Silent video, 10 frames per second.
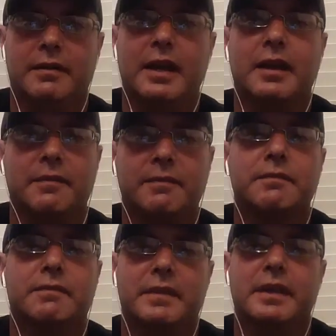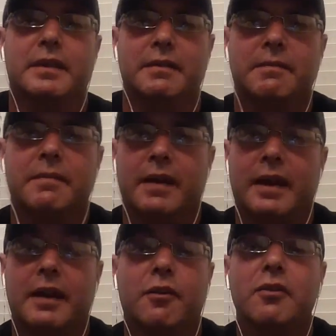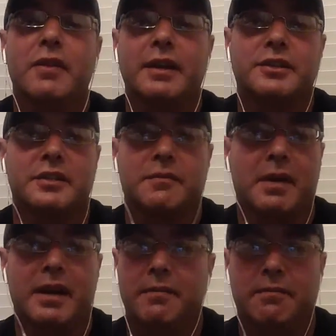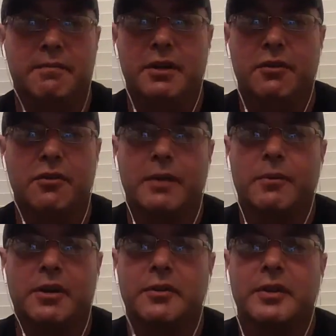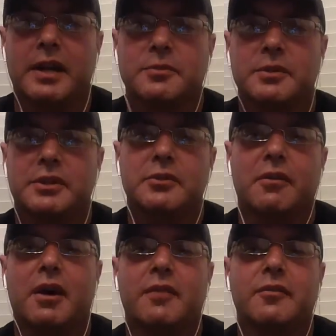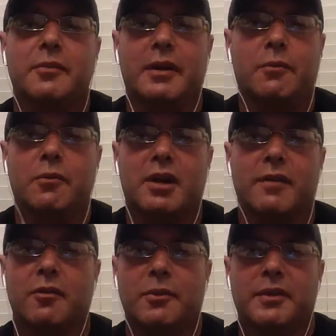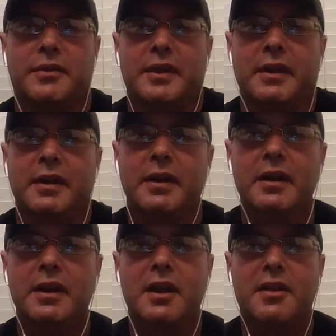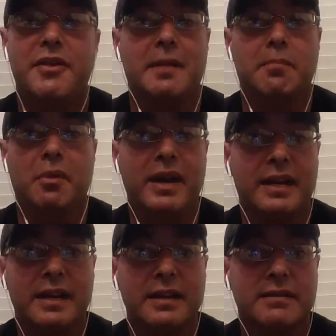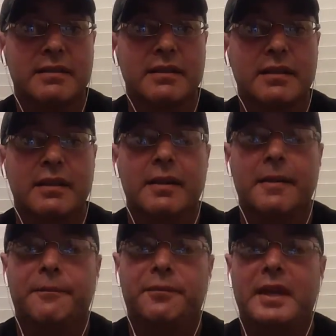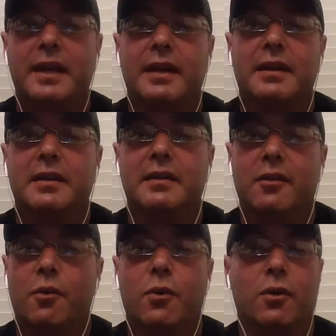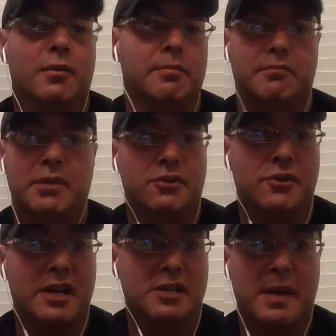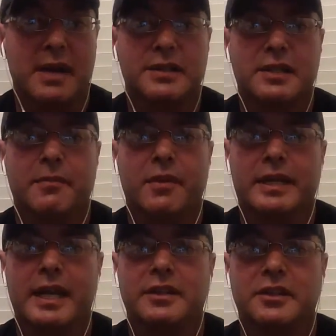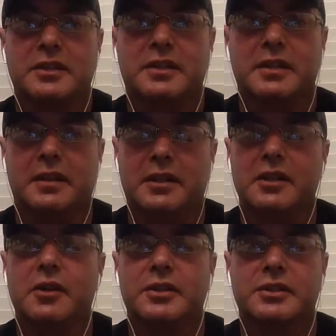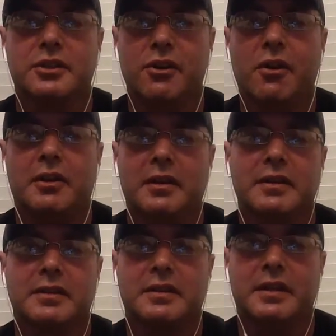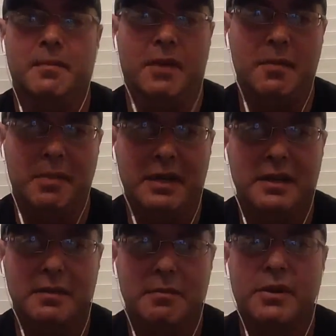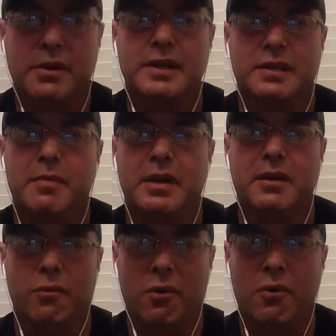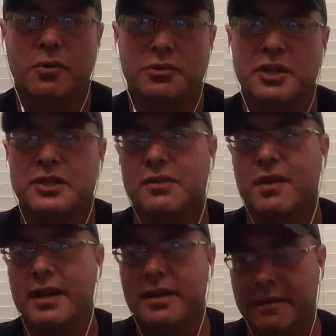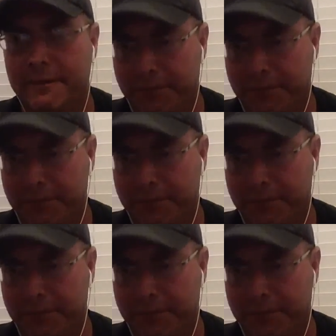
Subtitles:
and I learned that just by, you know, looking what other guys would do. A lot of them, like, will cover them with thick blankets and, or, you know, trash bags, something like that. Just to, you know, because the darkness, in my opinion, plays a big role, just like